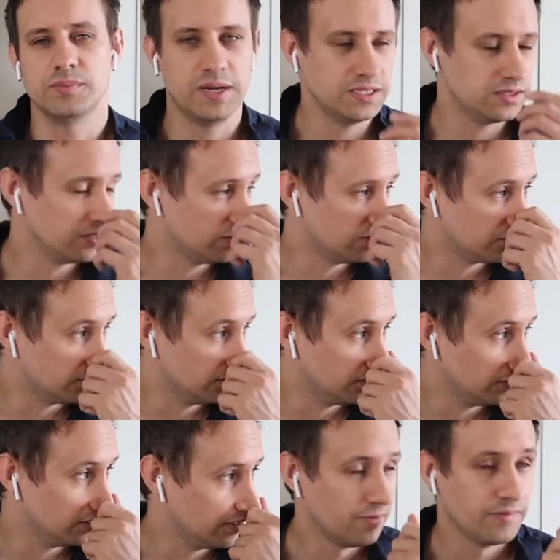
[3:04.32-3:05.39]
amazing
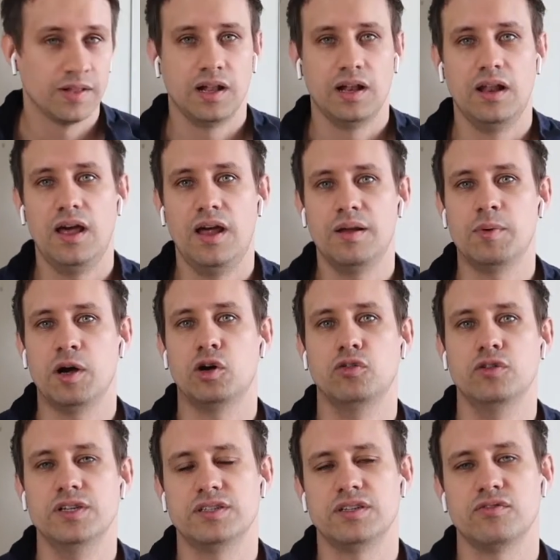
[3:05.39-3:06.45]
to learn about all
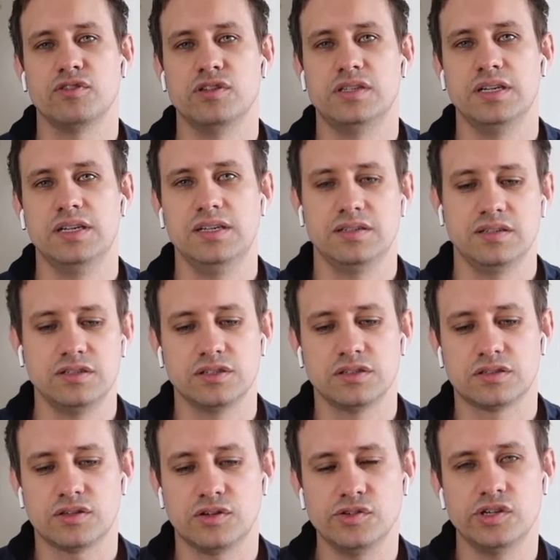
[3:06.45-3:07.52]
these different teas and
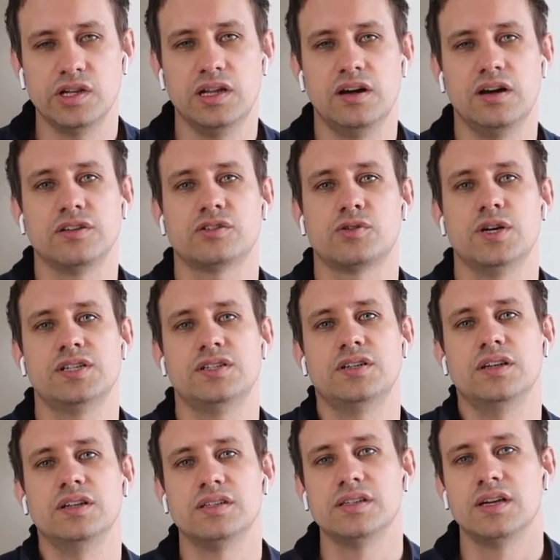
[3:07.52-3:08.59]
just constantly ask
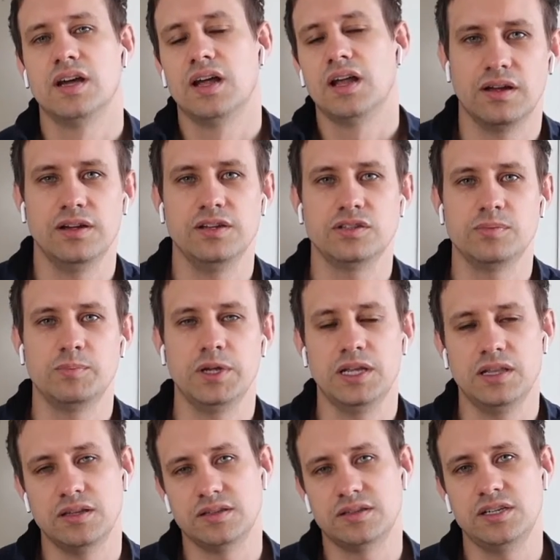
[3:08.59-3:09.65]
questions. I used to be
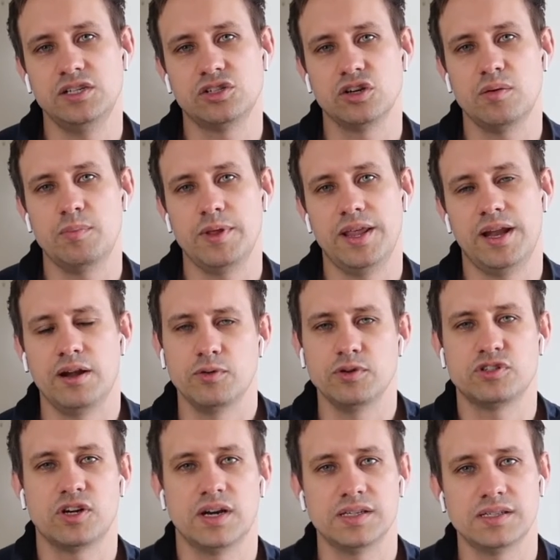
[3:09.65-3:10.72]
in the tea shop and then I would
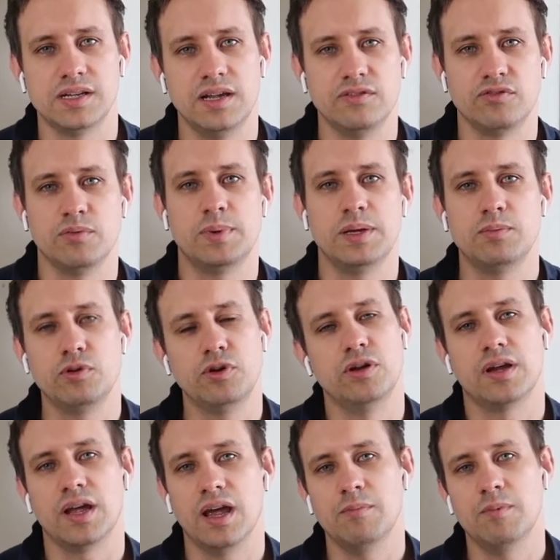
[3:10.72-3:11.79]
translate for people
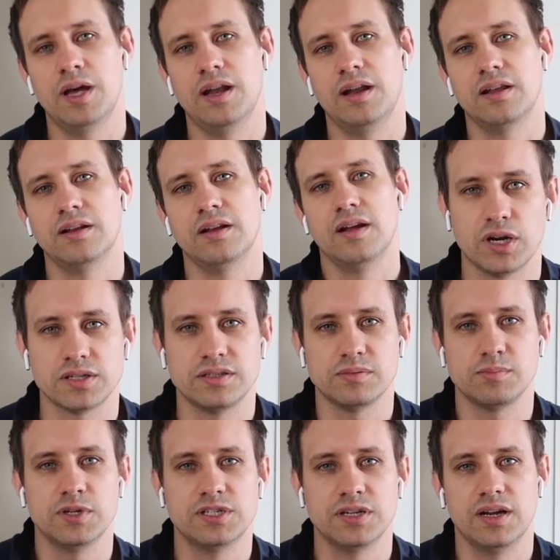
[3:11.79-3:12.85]
who came in and practice
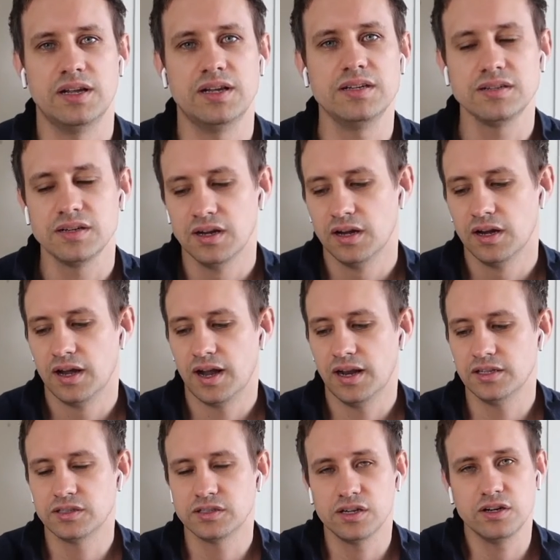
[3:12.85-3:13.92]
my Chinese. And
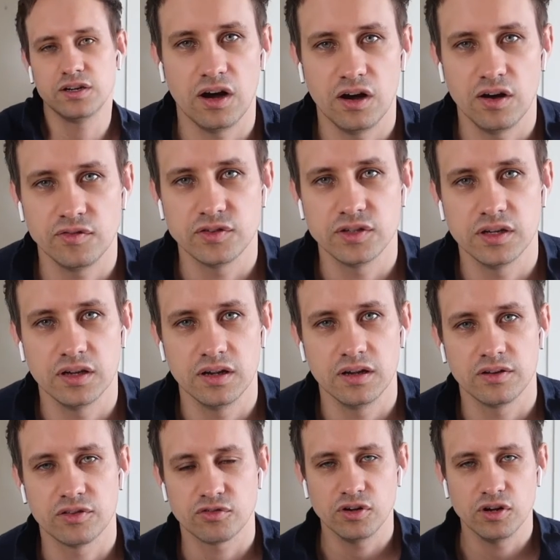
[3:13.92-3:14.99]
it's so, after
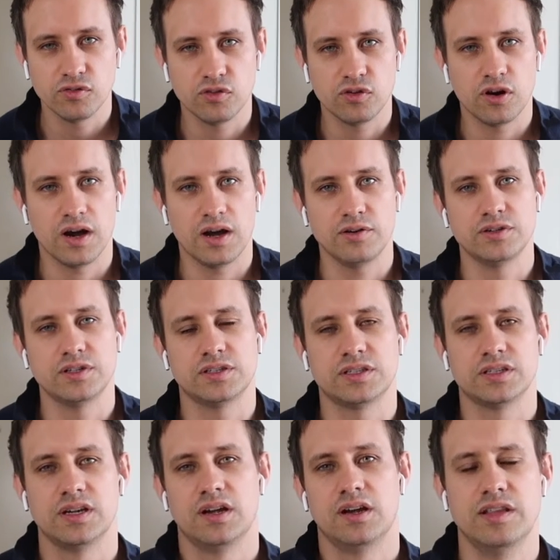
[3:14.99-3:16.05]
3 or 4
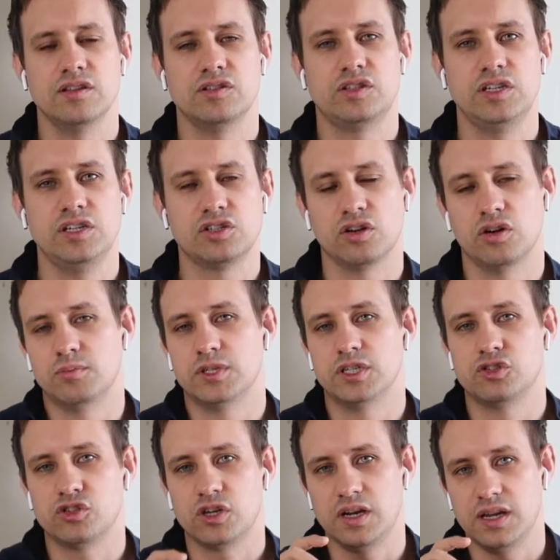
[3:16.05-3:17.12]
hours in the tea shop
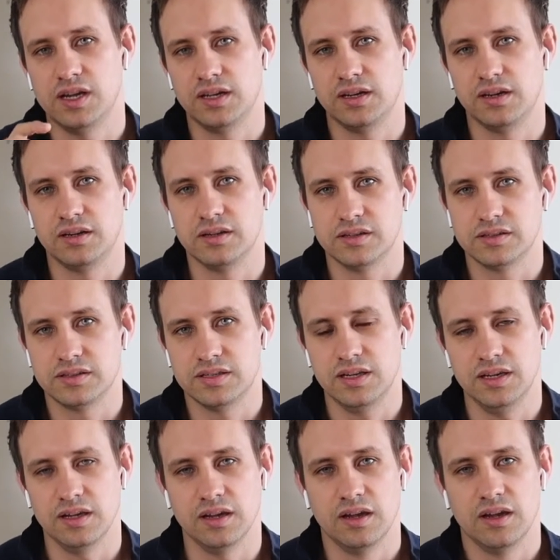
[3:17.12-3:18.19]
just drinking
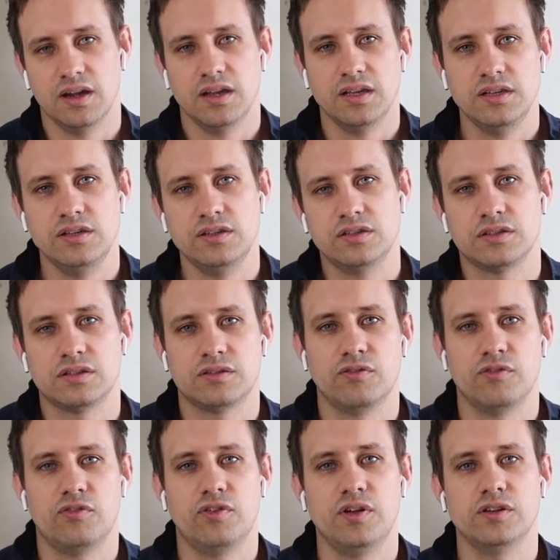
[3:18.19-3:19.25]
tea, you just
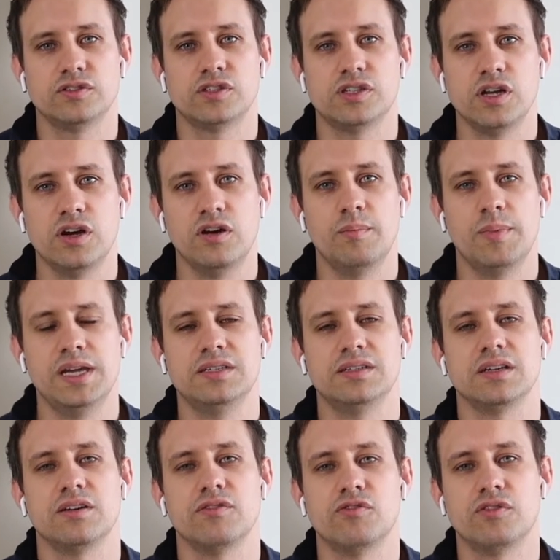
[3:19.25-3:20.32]
feel so
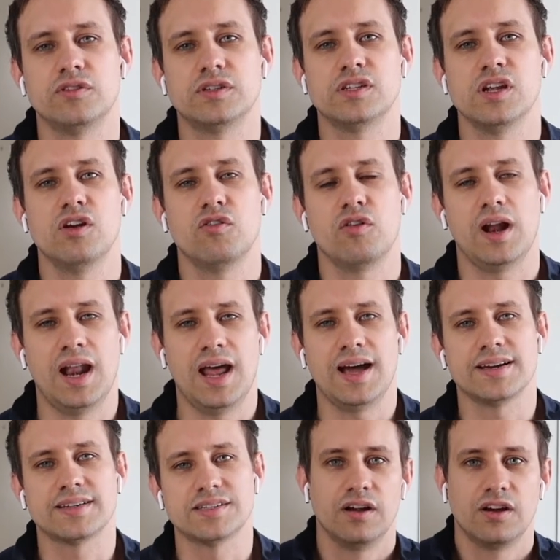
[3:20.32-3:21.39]
amazing and so
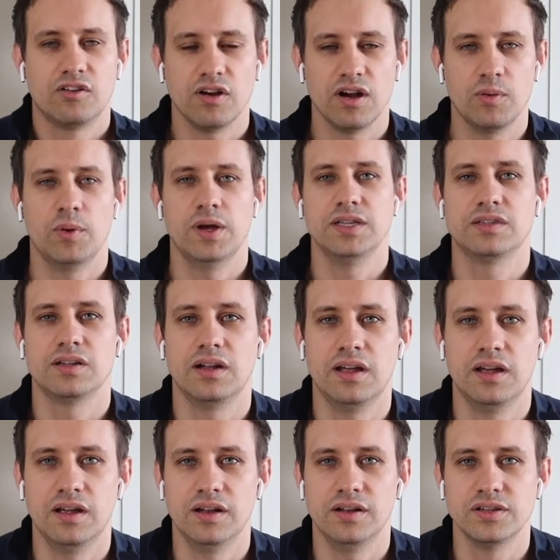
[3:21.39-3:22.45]
relaxed. Great way to
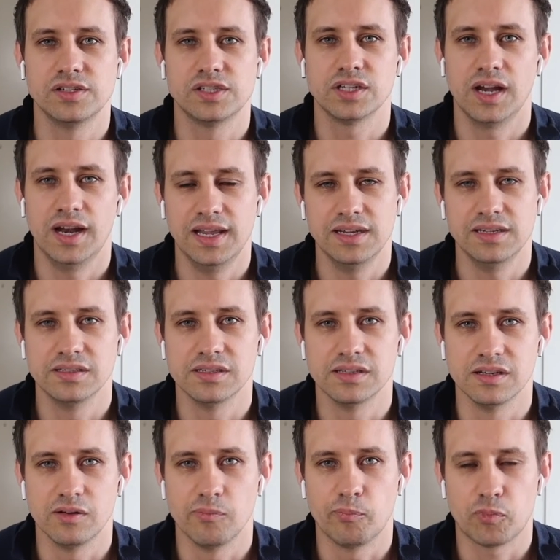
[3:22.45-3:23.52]
learn Chinese
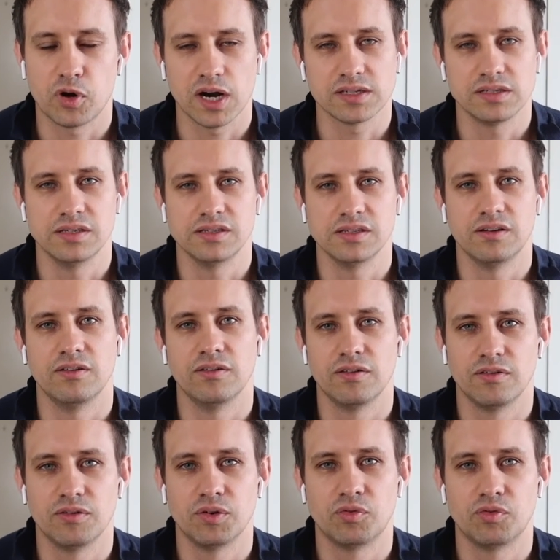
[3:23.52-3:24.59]
and practice and
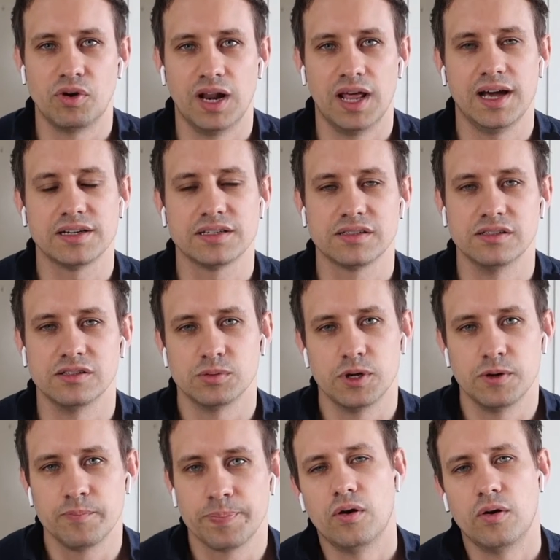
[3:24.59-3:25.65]
relax as
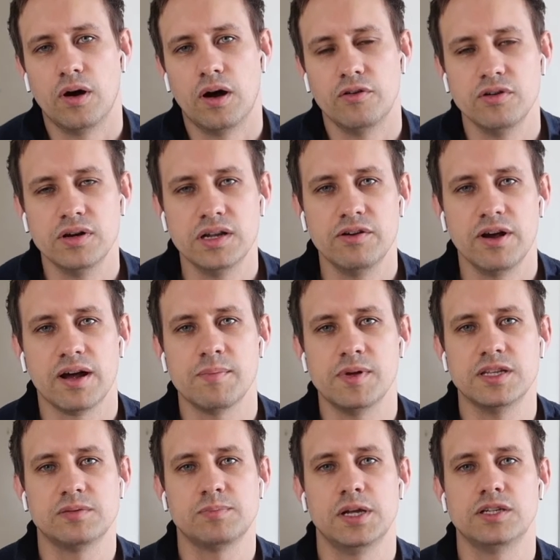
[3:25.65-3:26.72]
well. I really
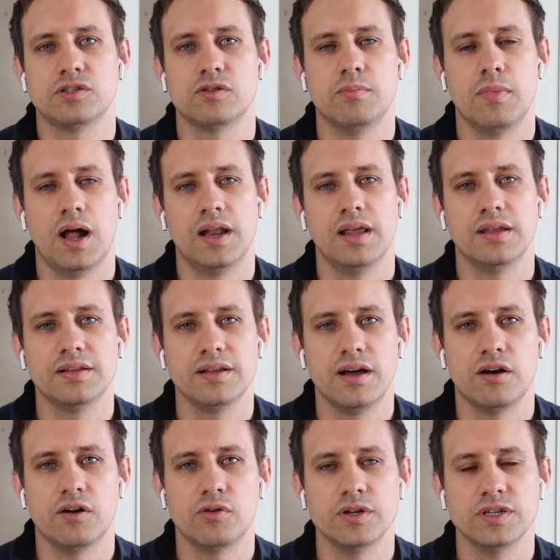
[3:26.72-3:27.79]
recommend this place called Ma Lian
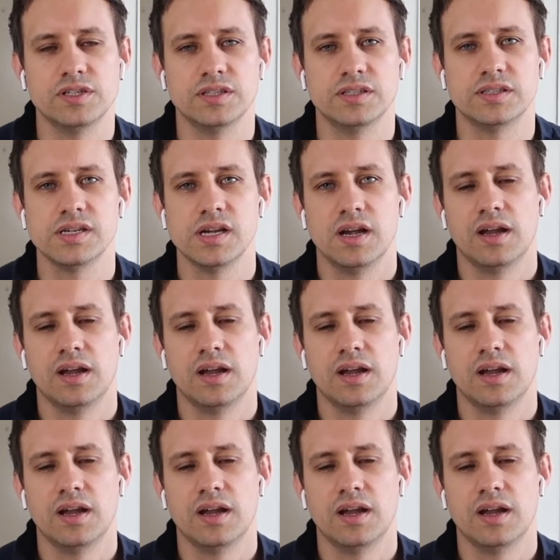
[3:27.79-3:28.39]
Dao, which is